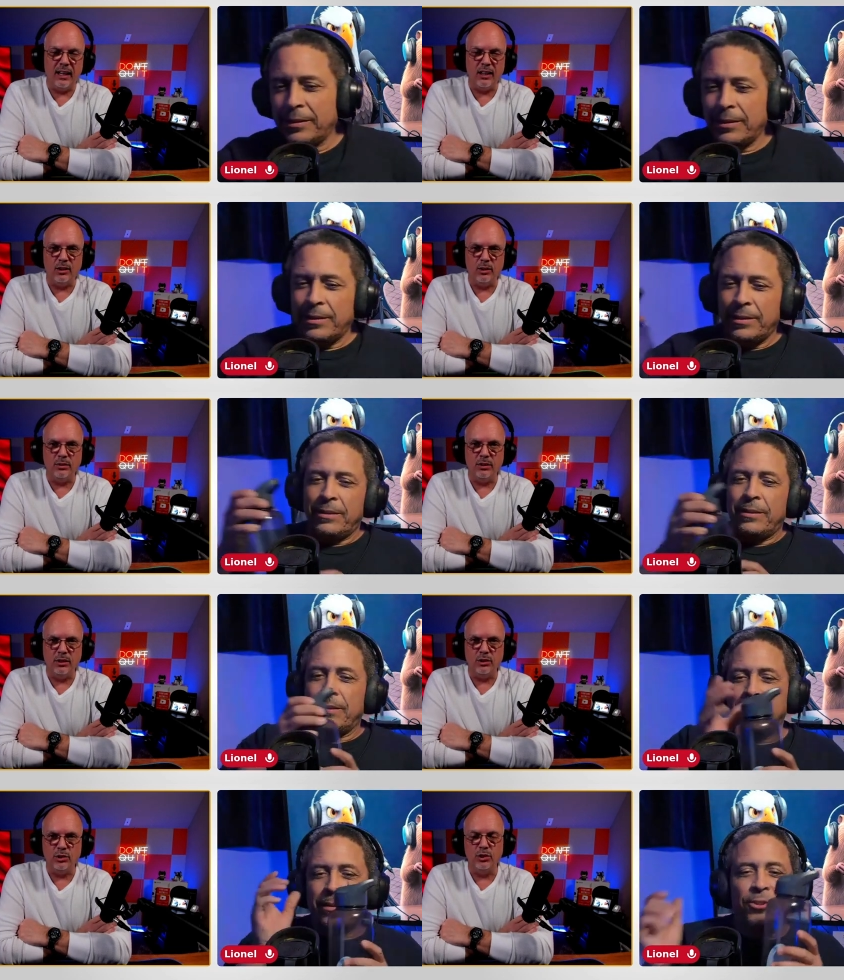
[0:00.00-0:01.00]
Speaker 1: how,
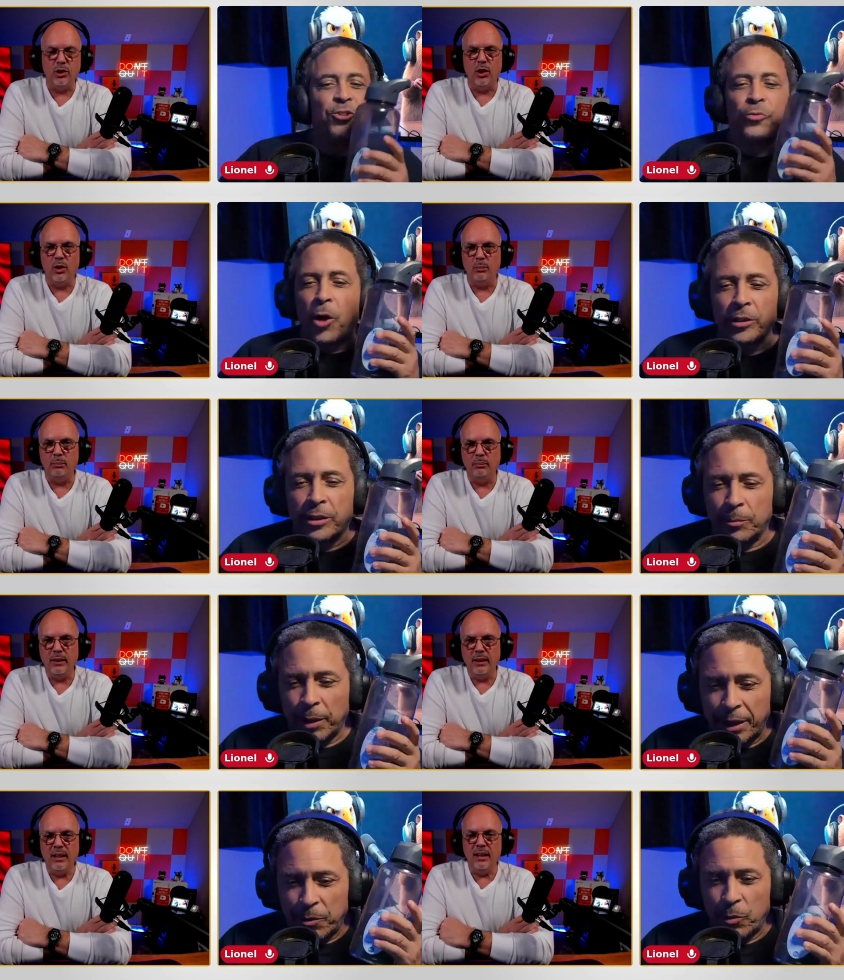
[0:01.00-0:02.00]
you know, this
Speaker 2: Trudeau. Vodka,
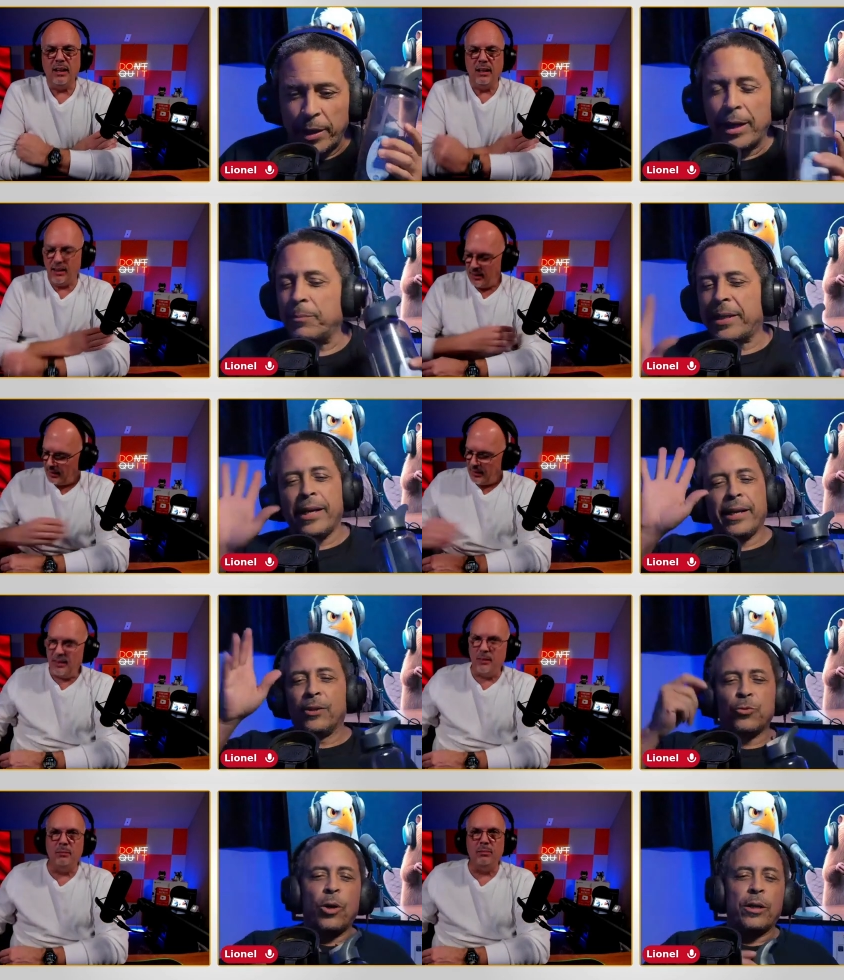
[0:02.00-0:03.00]
by the way, I'm kidding. It's
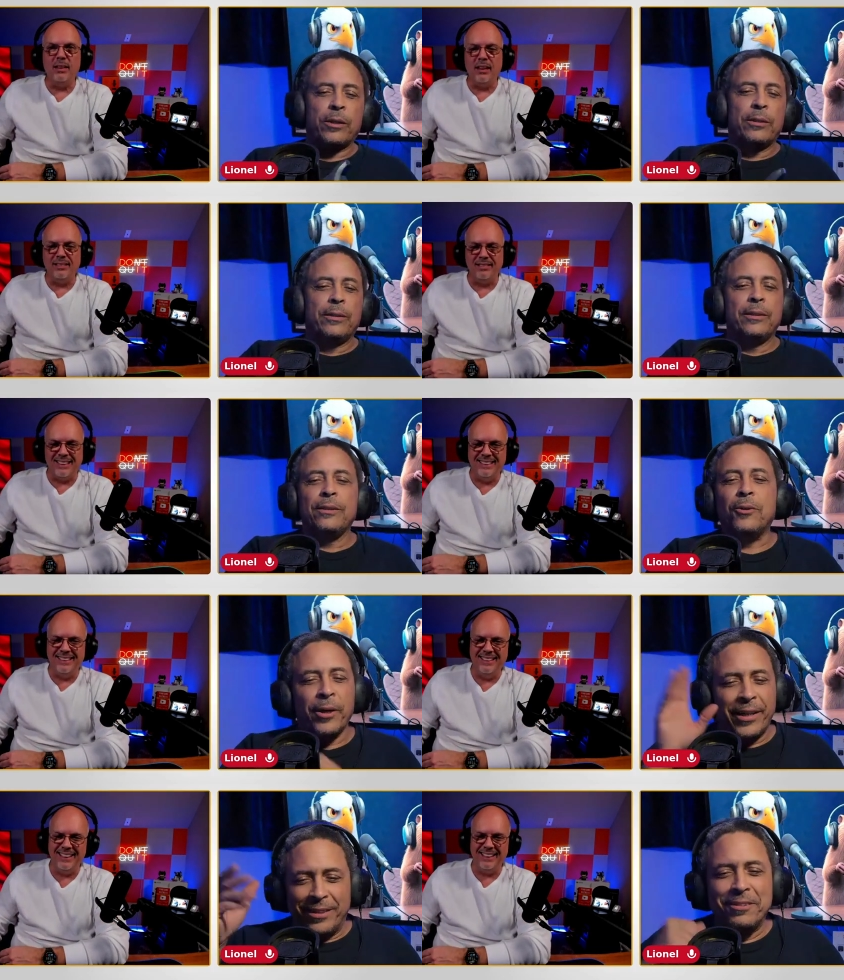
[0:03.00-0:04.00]
water. Go
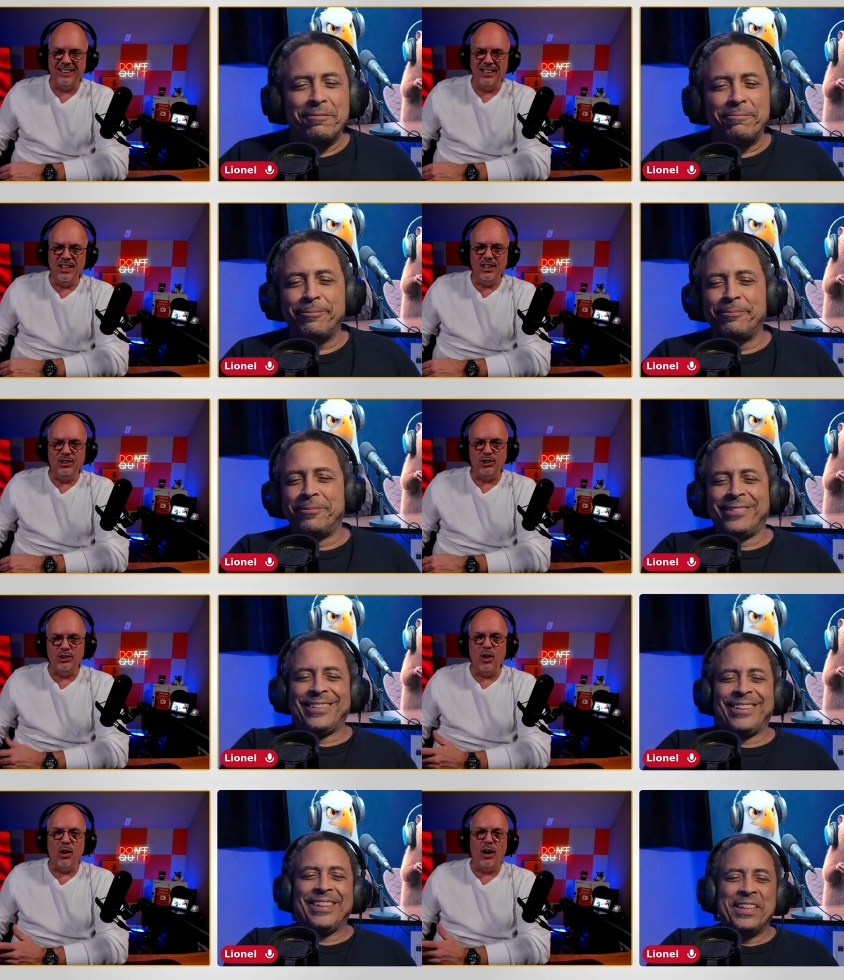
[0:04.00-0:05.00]
ahead.
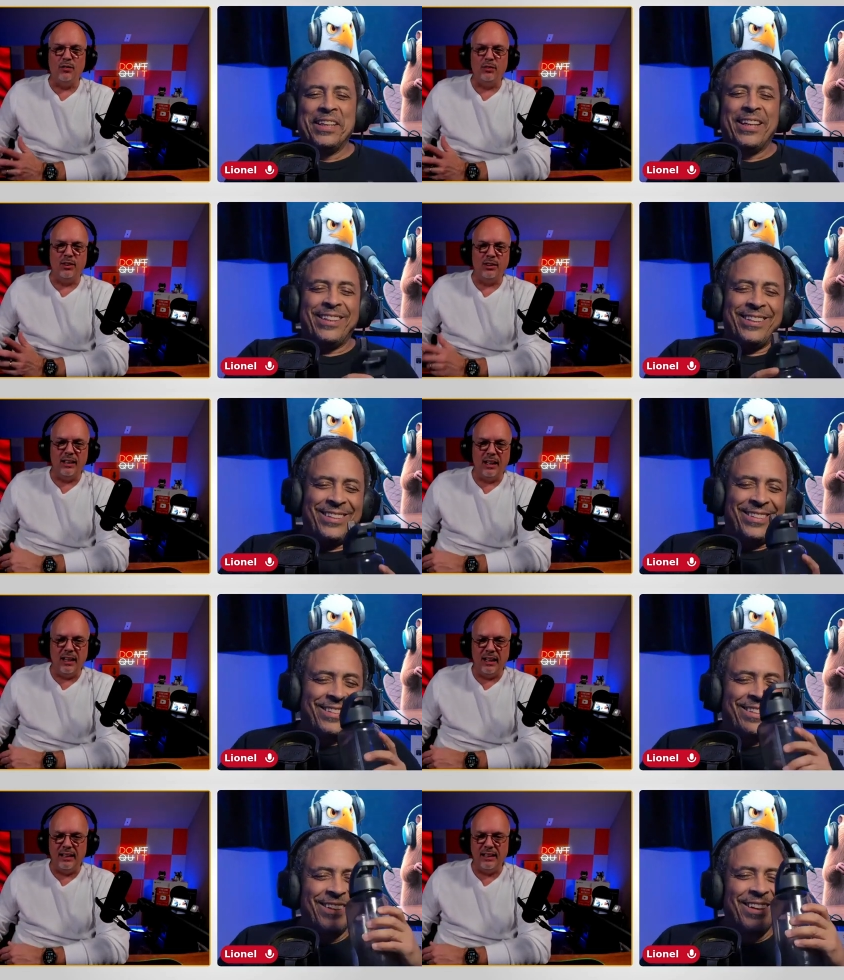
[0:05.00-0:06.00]
Speaker 1: Trudeau offered
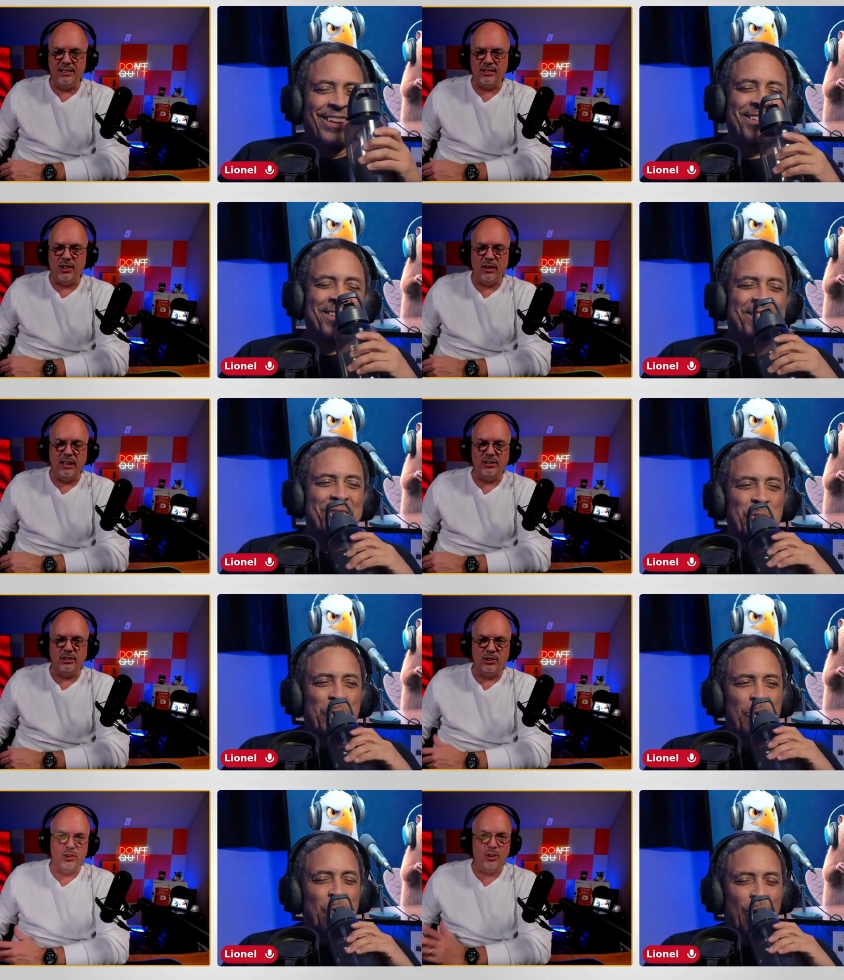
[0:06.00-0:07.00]
his
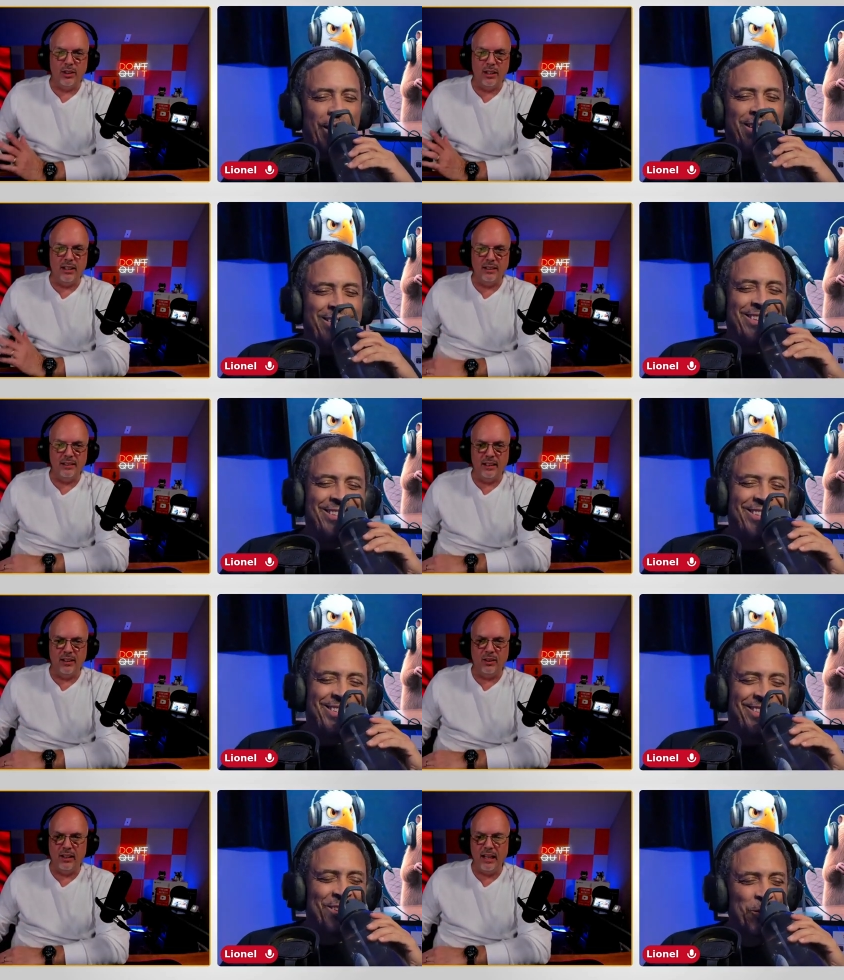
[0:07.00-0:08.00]
congratulatory, you
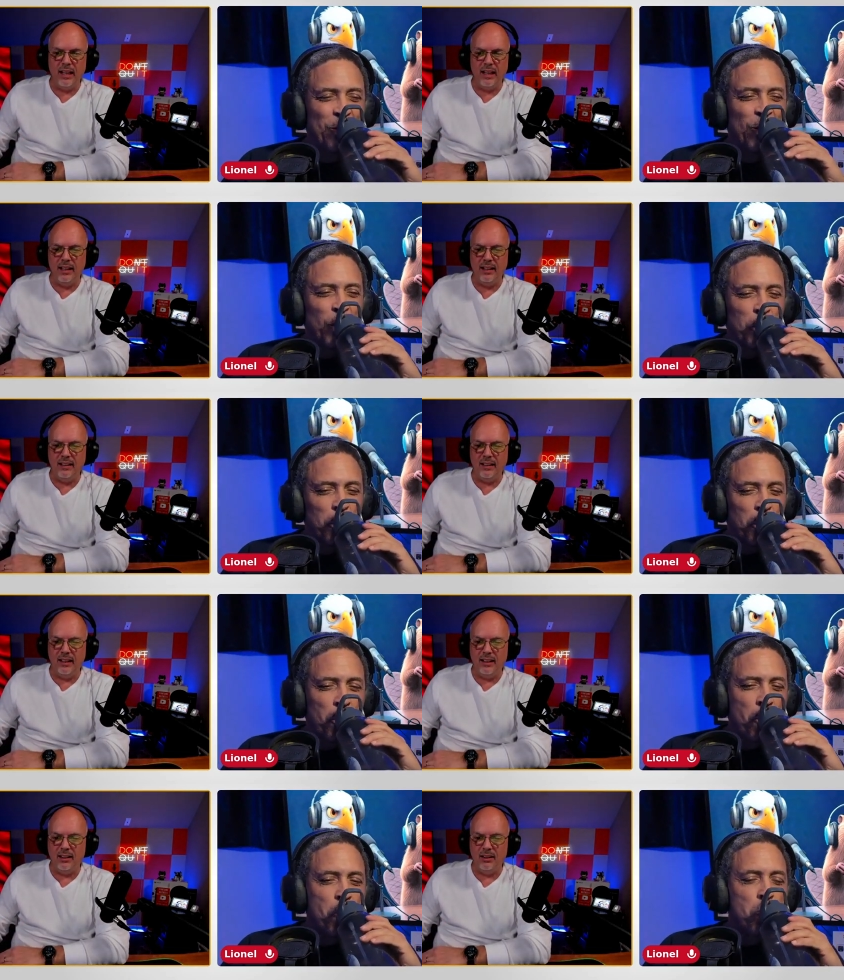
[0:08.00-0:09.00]
know, hey,
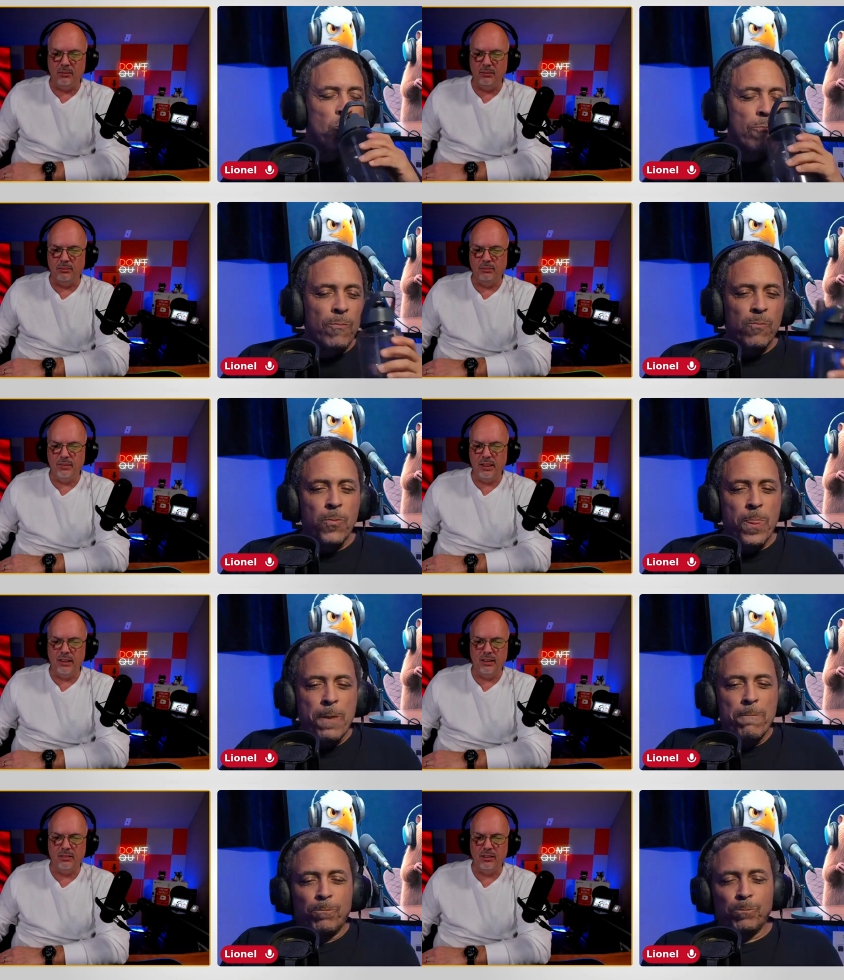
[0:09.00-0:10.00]
you know,